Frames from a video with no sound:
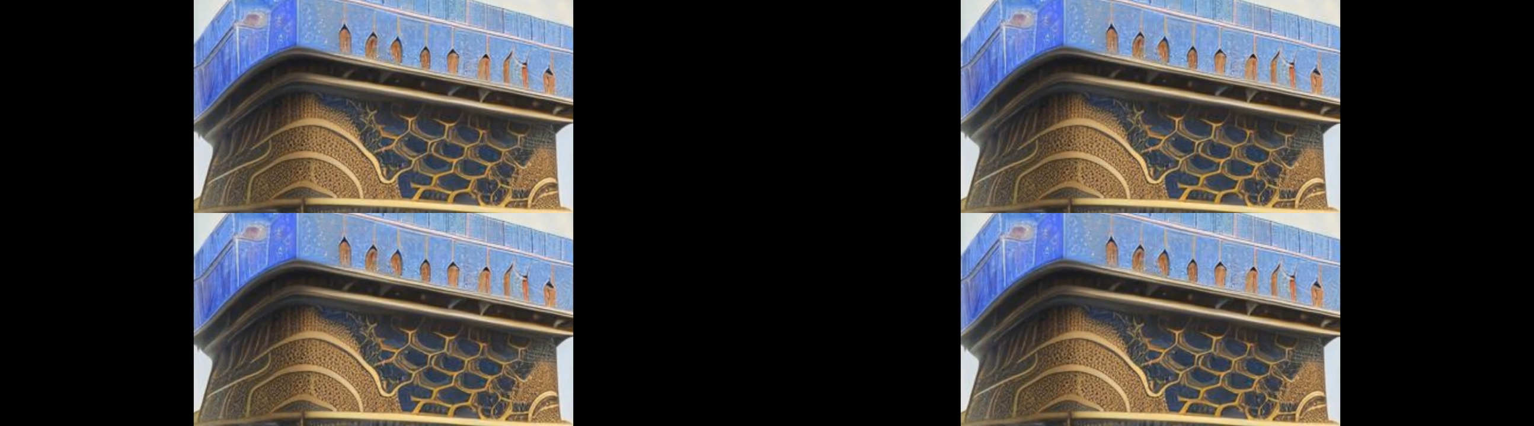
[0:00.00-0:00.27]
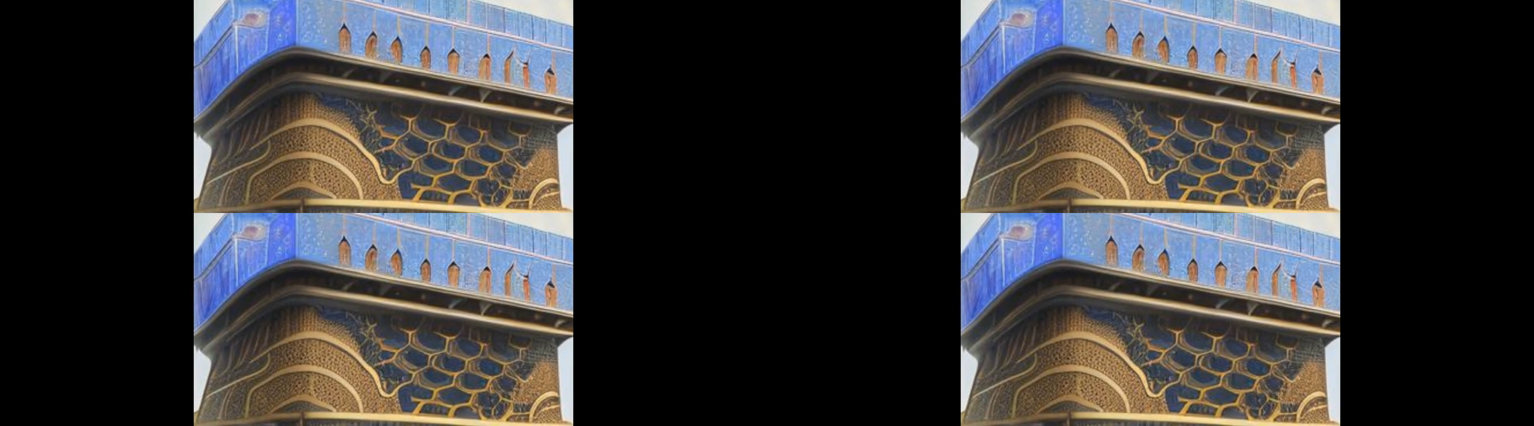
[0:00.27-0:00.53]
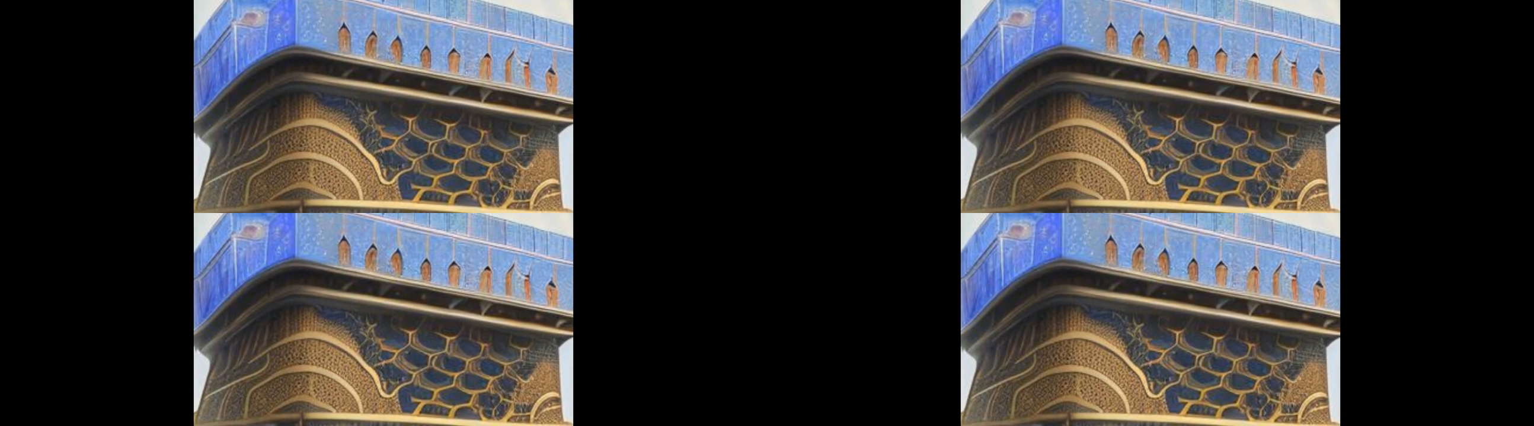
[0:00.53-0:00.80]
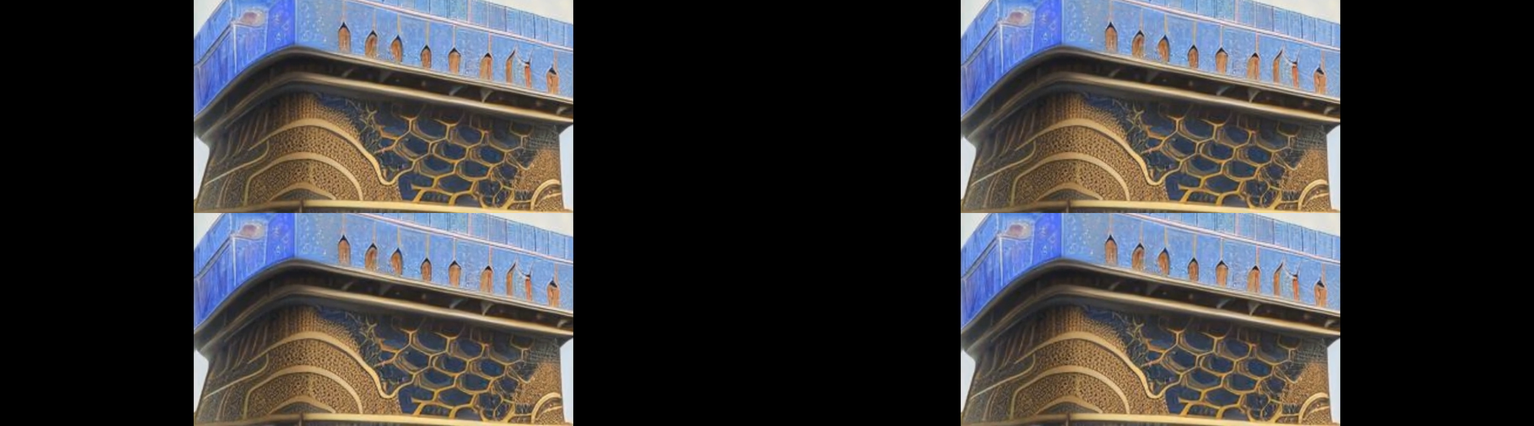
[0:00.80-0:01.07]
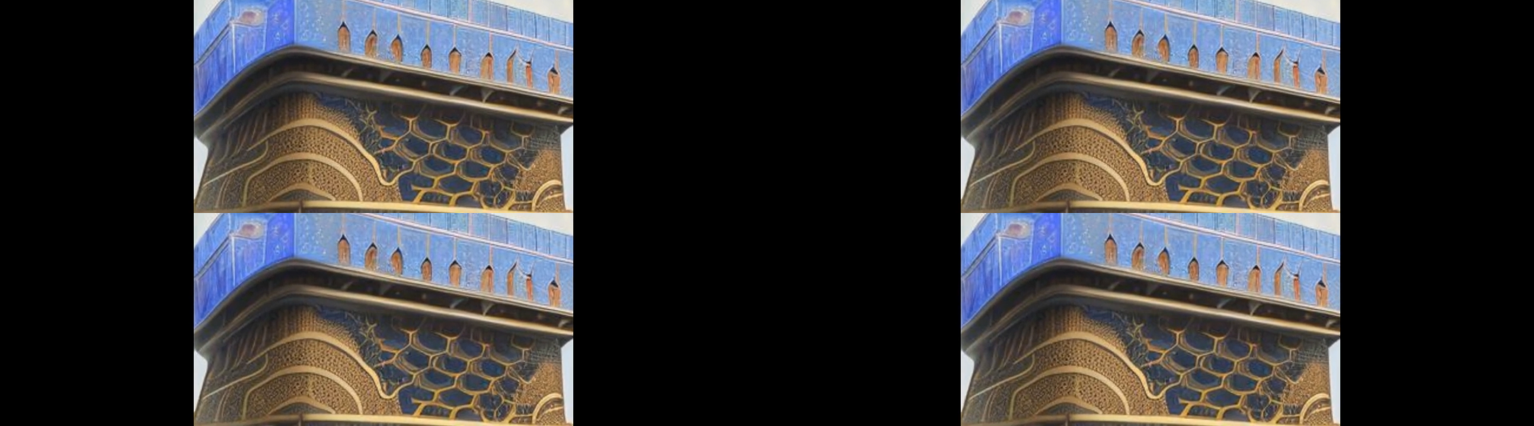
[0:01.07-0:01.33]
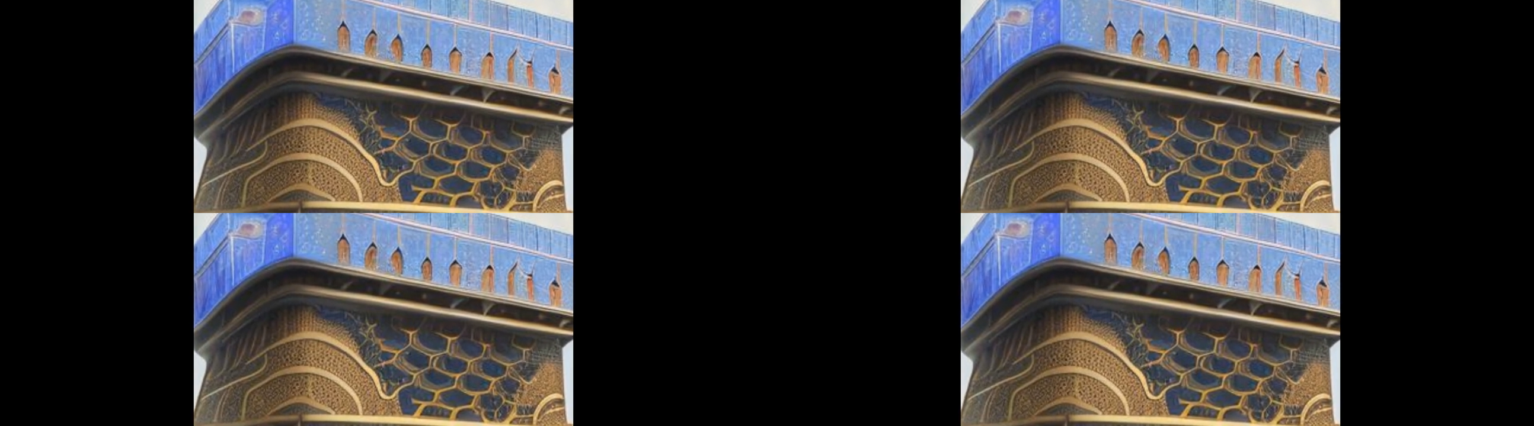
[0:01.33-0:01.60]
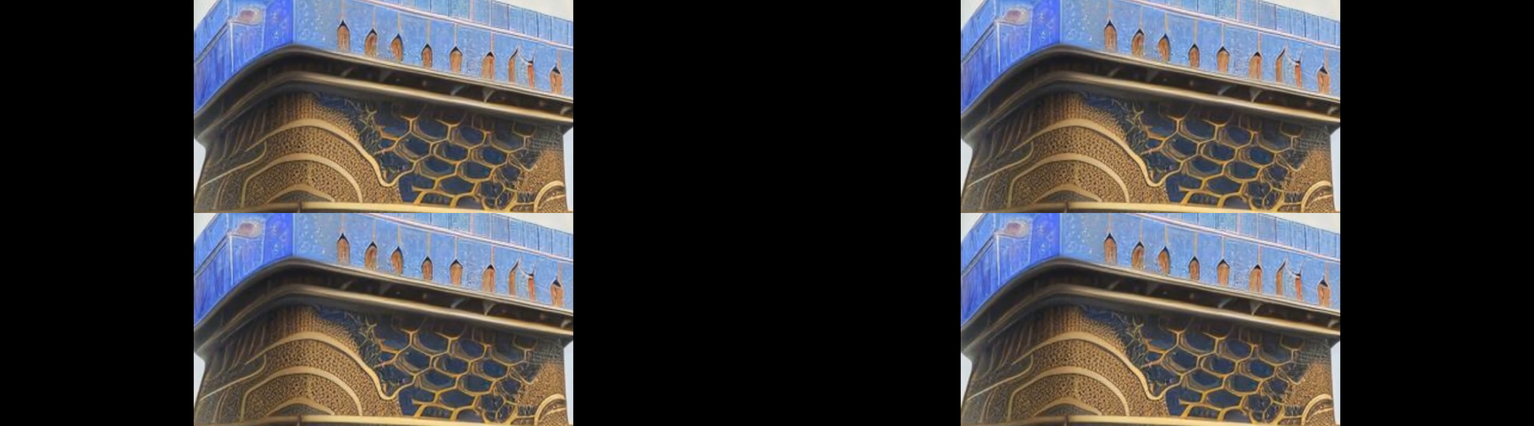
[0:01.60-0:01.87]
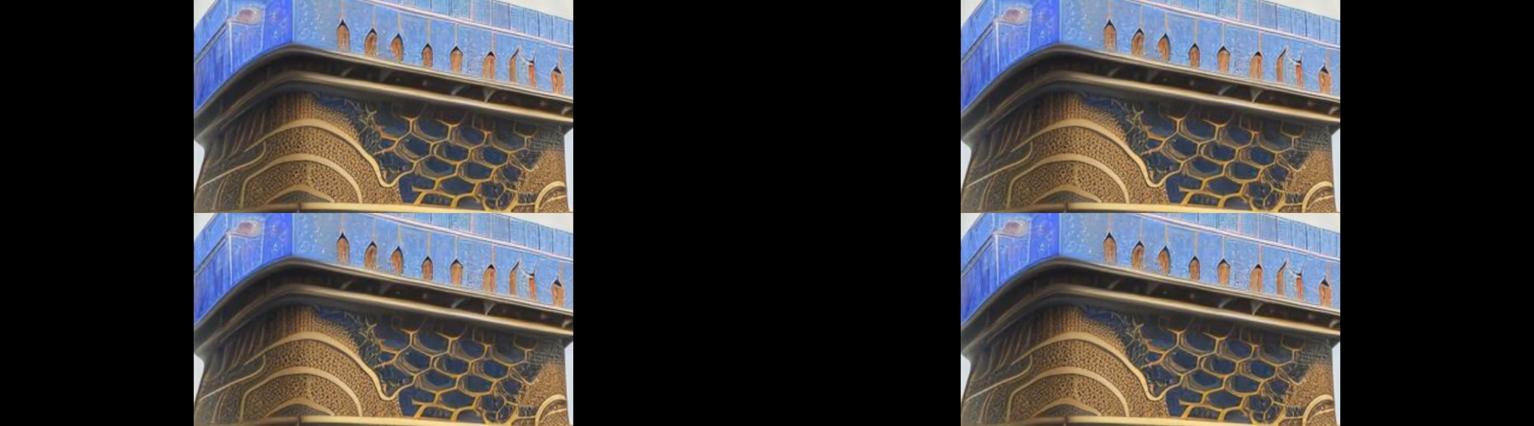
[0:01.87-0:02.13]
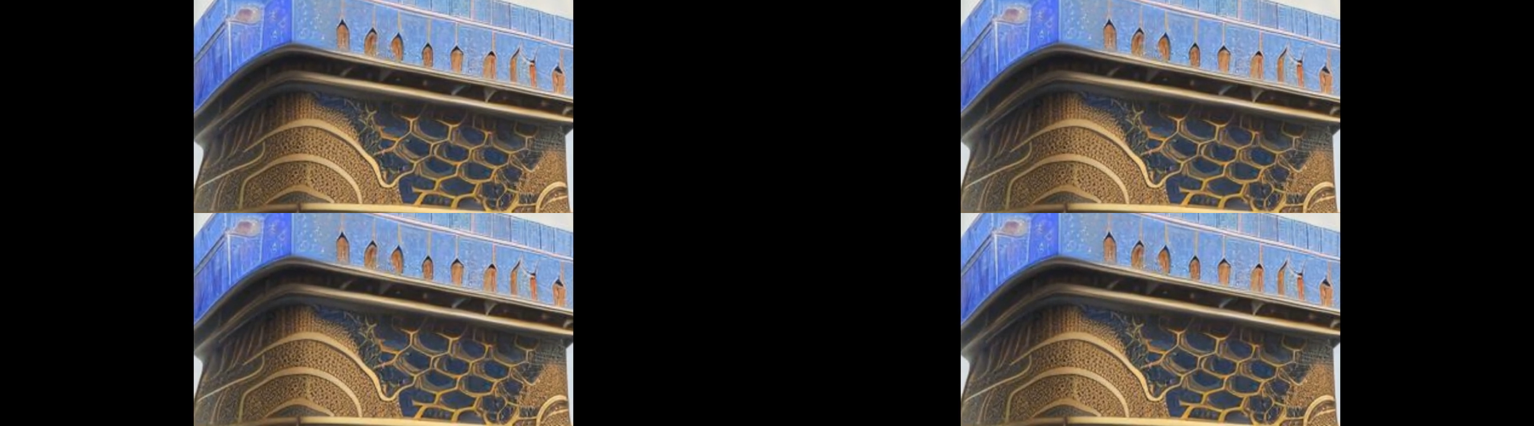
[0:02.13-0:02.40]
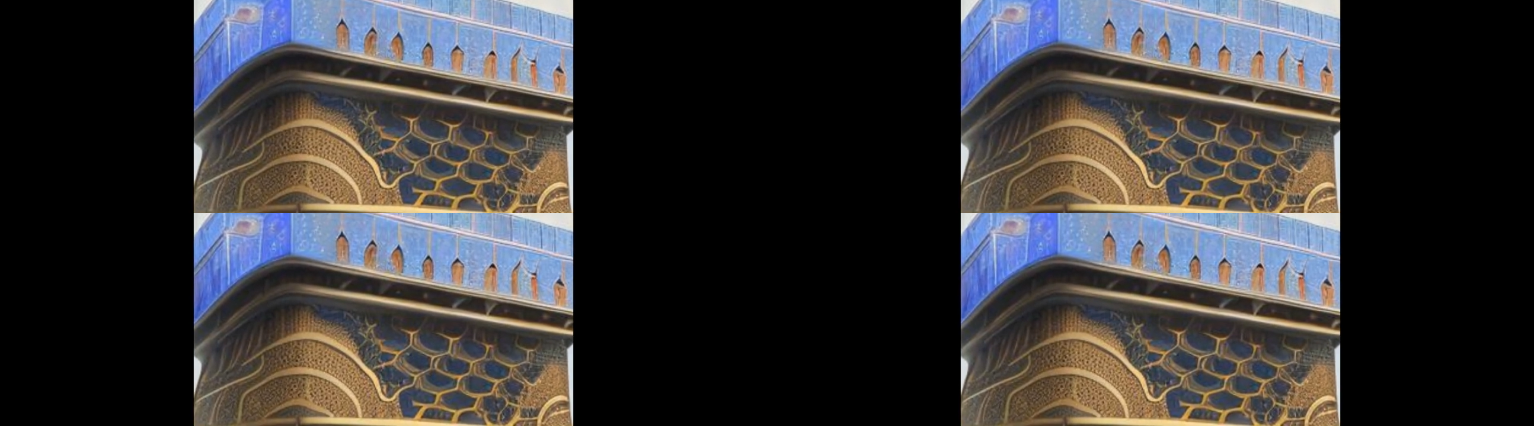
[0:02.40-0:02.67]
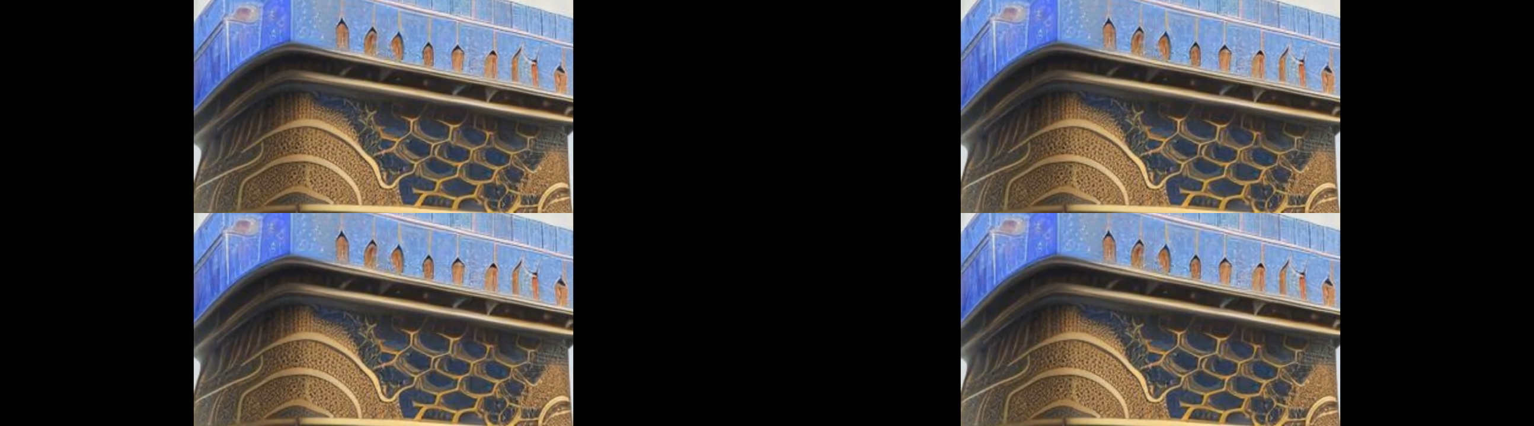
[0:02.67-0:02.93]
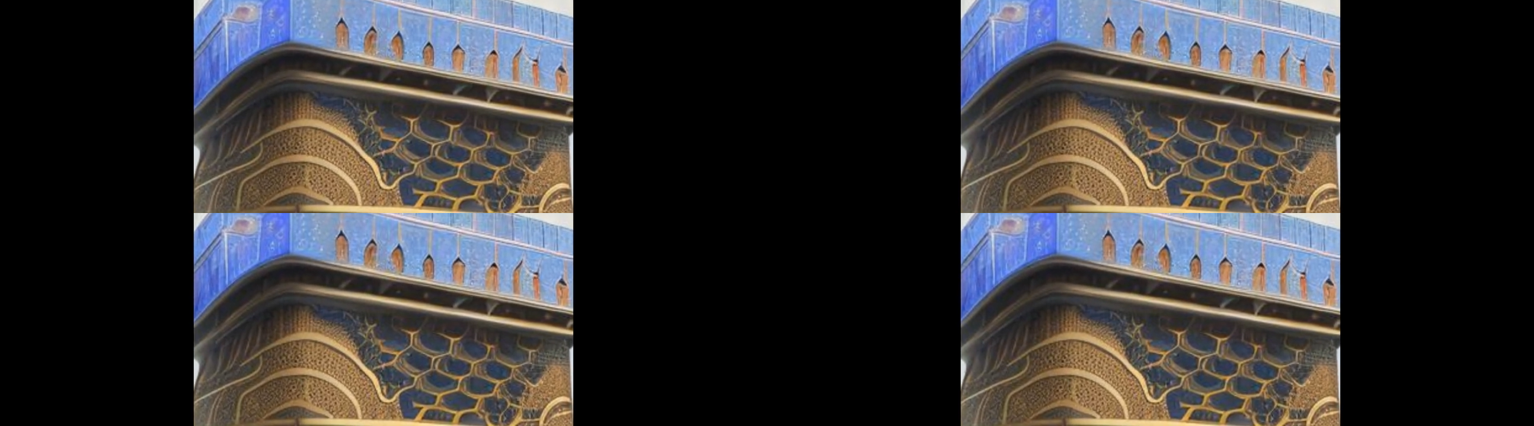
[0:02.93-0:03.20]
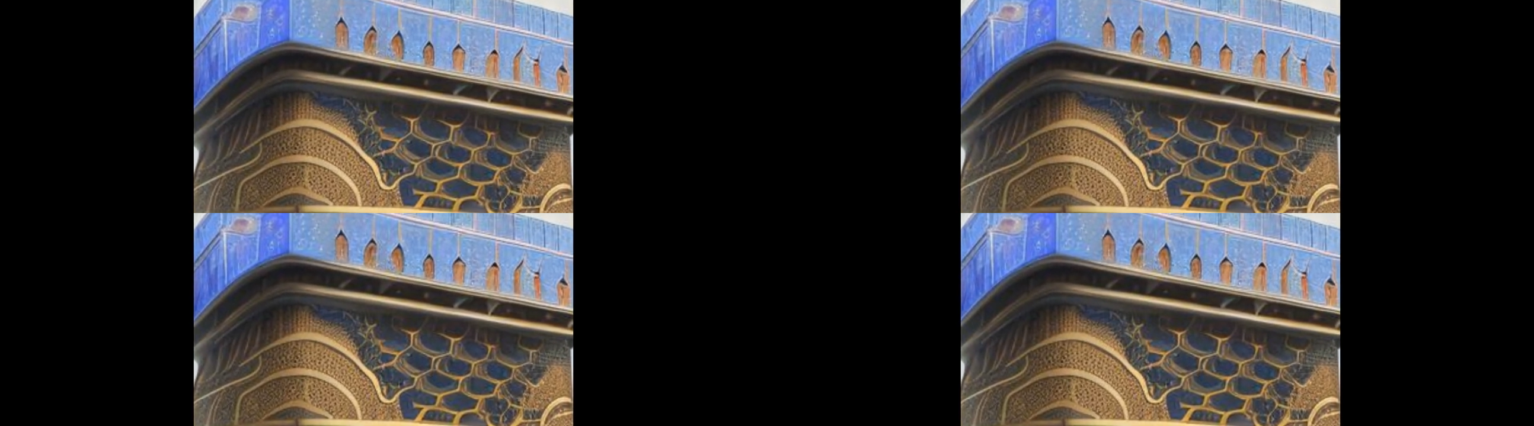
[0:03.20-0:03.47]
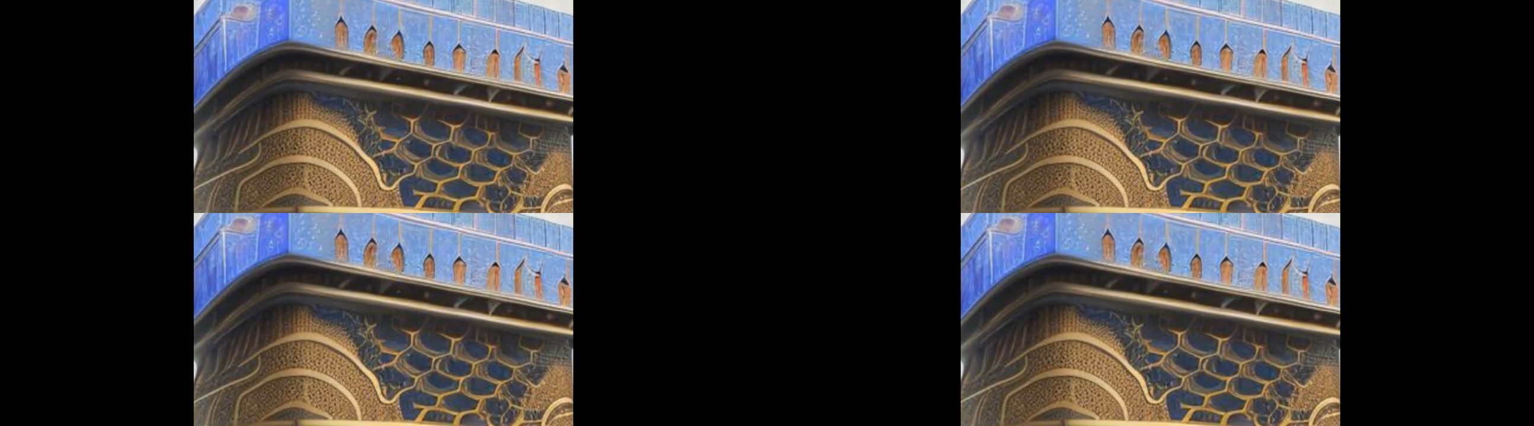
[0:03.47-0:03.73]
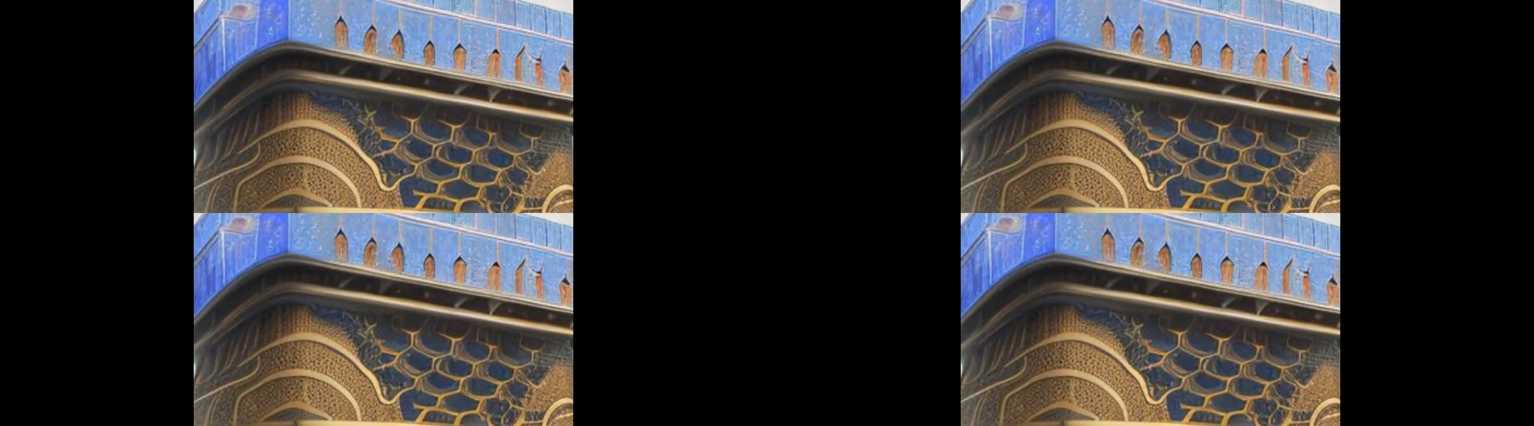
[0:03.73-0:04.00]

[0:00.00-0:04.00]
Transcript: [unreadable: no face in view]